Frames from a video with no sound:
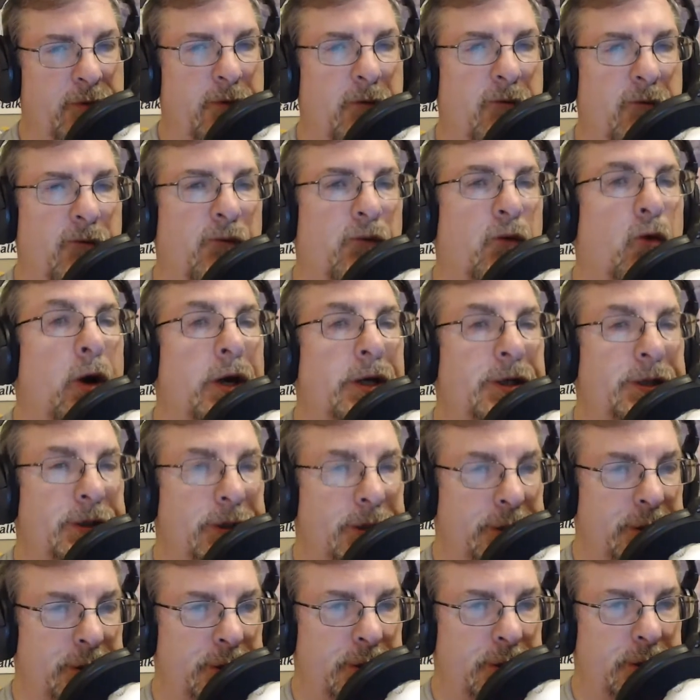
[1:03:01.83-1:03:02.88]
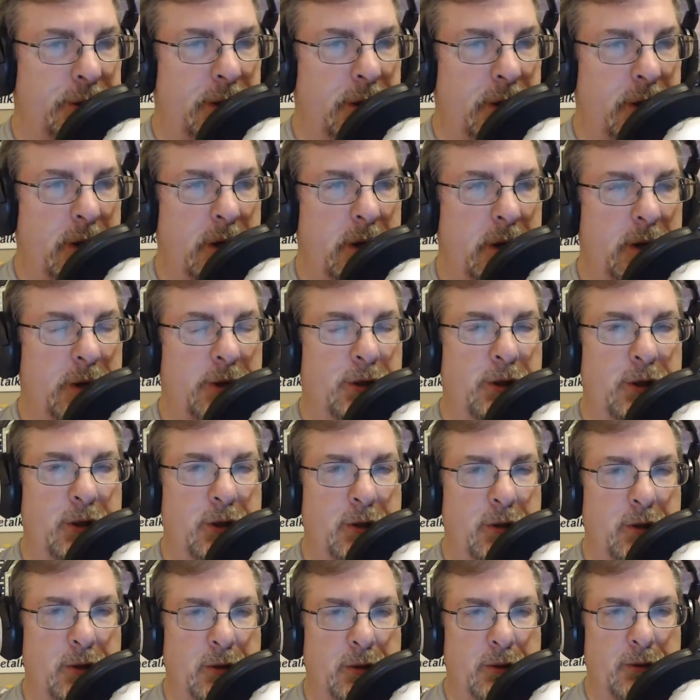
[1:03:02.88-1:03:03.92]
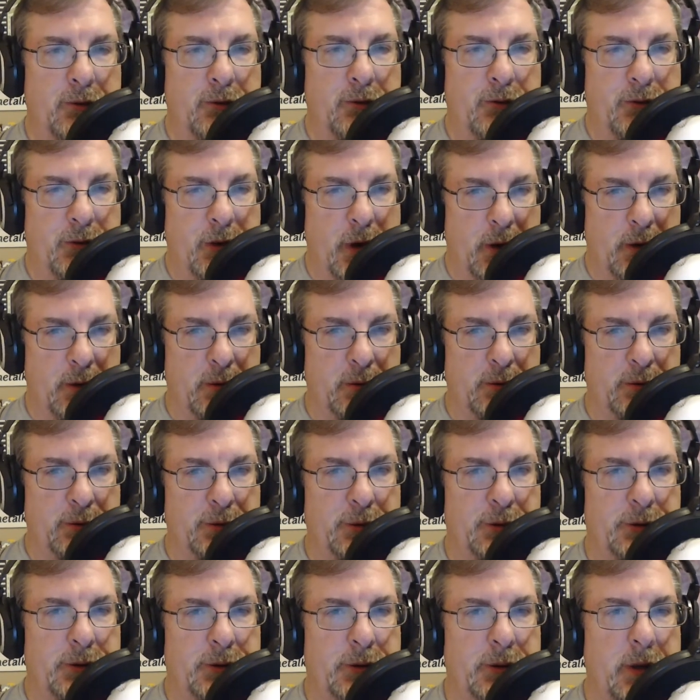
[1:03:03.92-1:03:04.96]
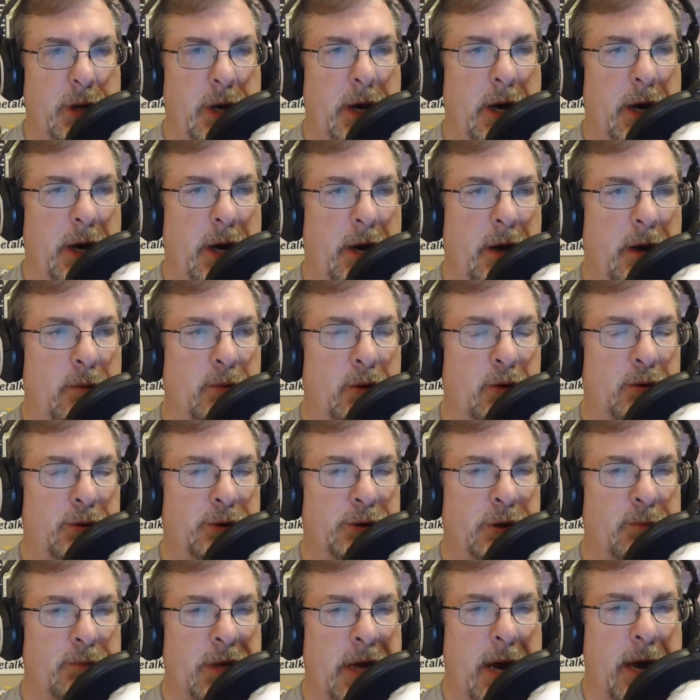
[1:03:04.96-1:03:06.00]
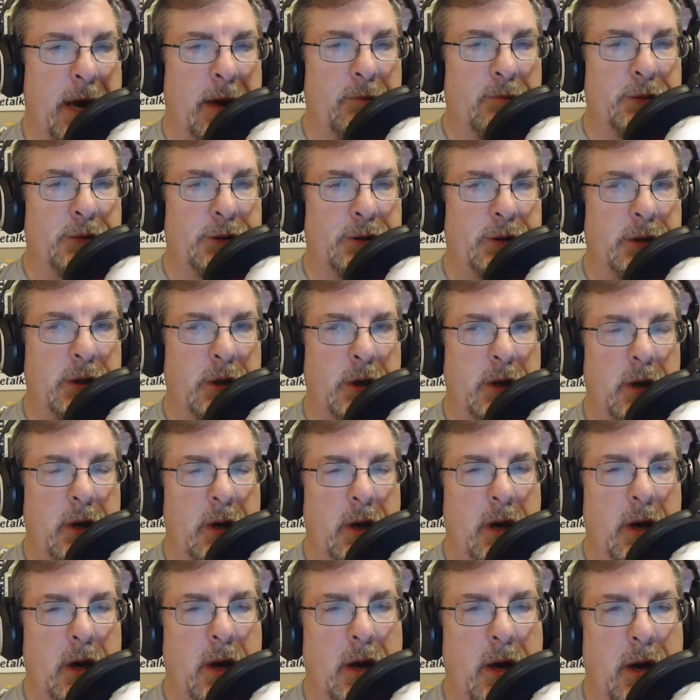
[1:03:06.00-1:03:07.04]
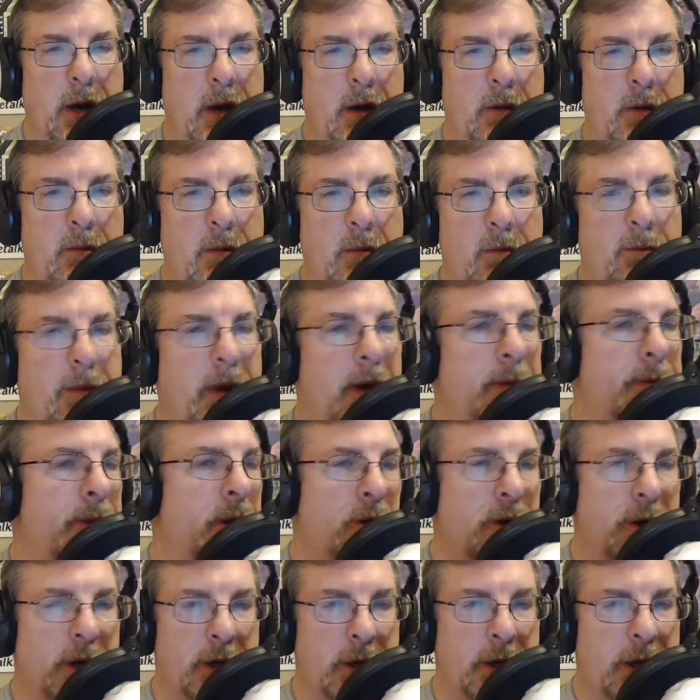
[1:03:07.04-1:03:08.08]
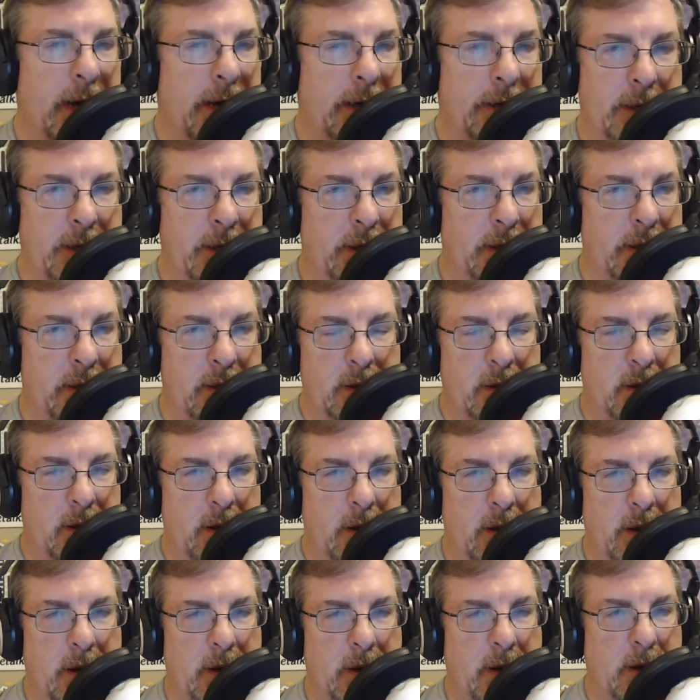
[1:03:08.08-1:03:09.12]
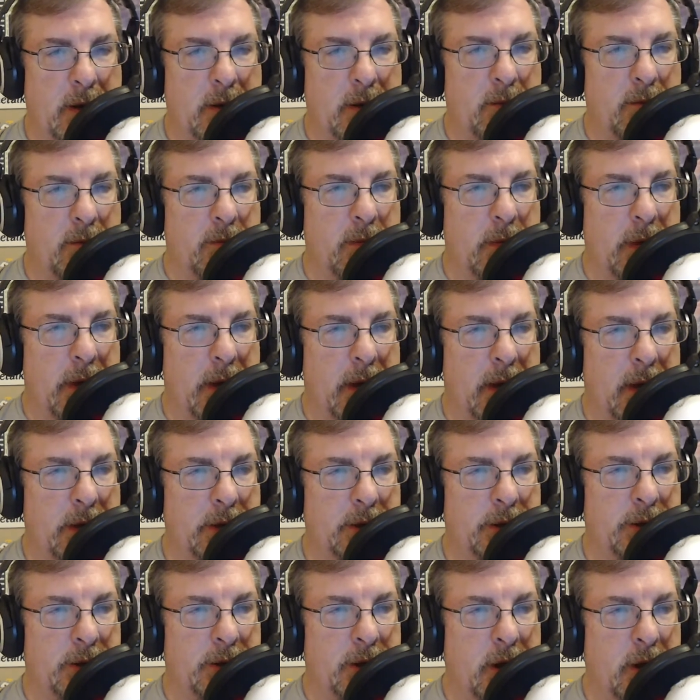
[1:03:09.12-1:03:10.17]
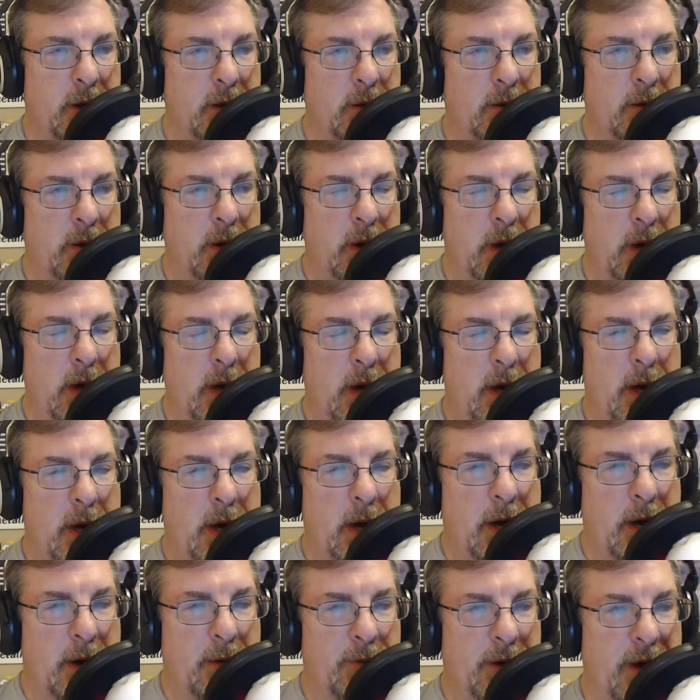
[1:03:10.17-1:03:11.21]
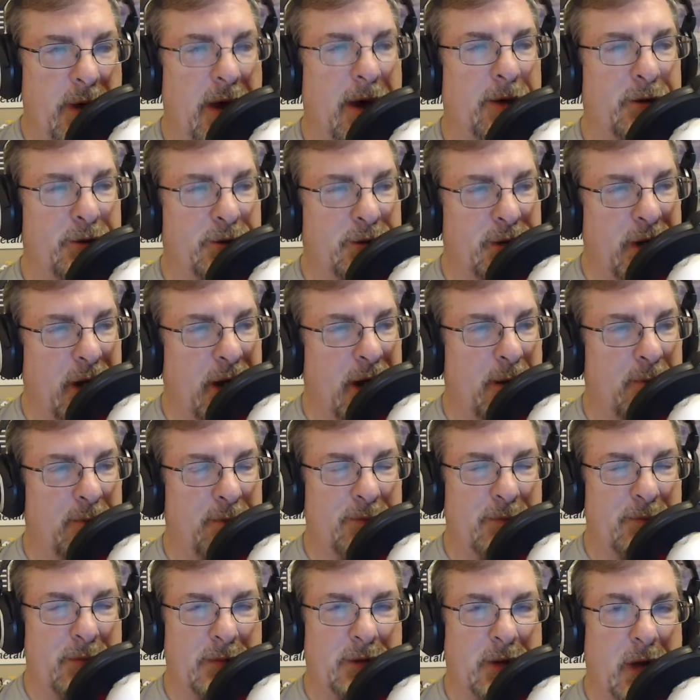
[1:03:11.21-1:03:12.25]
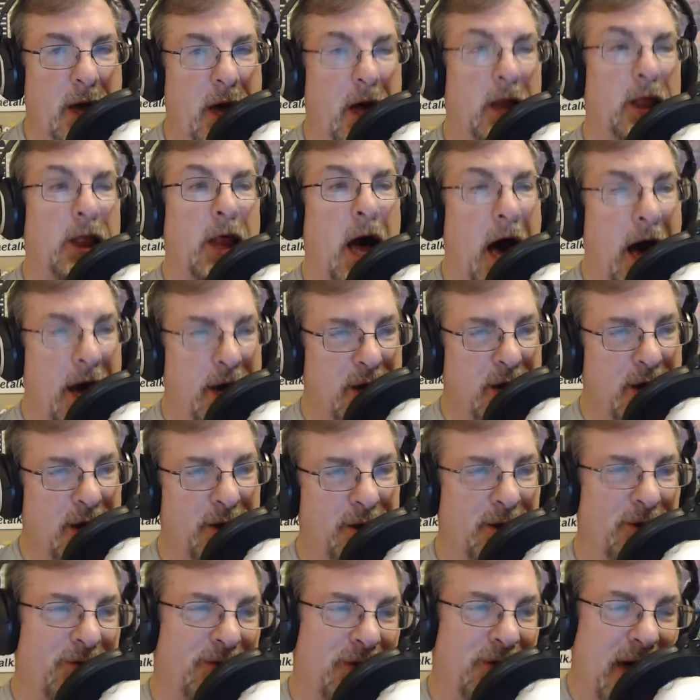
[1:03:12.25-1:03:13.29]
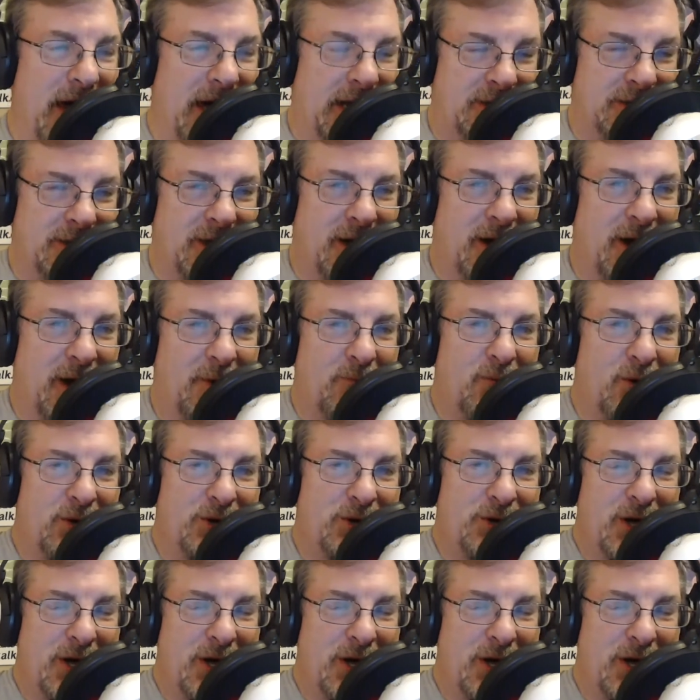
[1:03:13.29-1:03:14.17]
voices to those who sometimes maybe are neglected, and so. Tom is a lot younger. Thanks, Tom. Appreciate